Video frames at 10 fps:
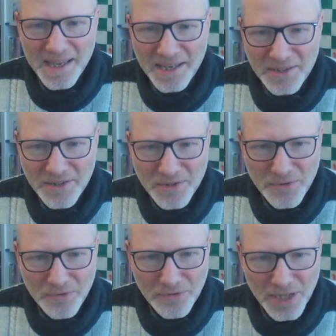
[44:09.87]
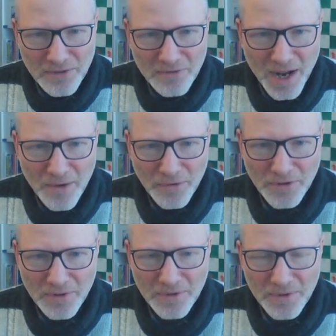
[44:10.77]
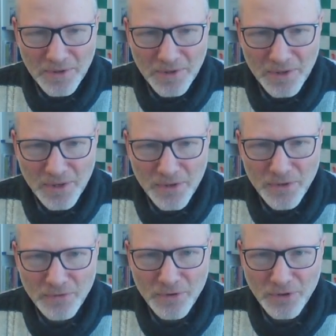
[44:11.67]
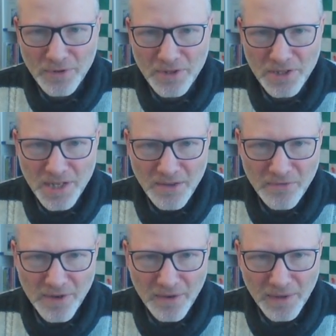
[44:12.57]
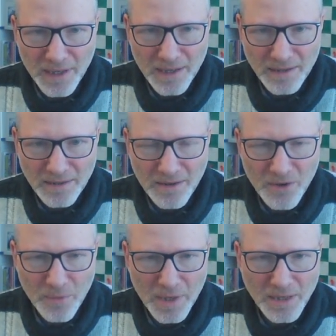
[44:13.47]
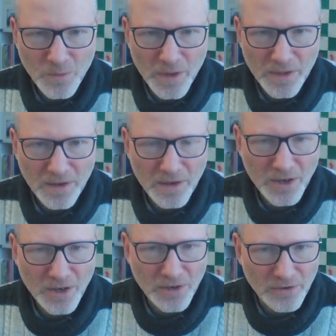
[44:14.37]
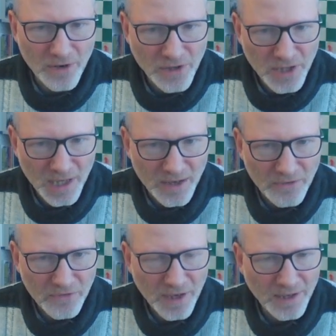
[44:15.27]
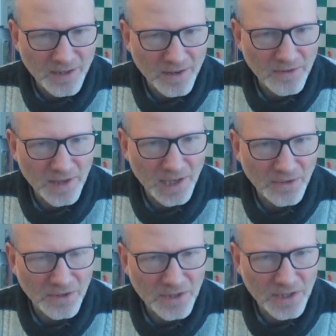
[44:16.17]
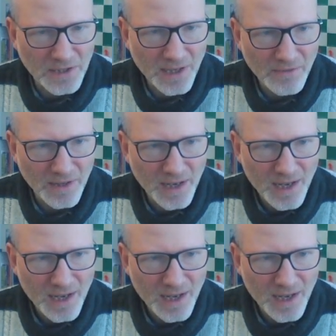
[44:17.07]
is to reroute the rook to the c file and come in with crushing effect, I think, on c7.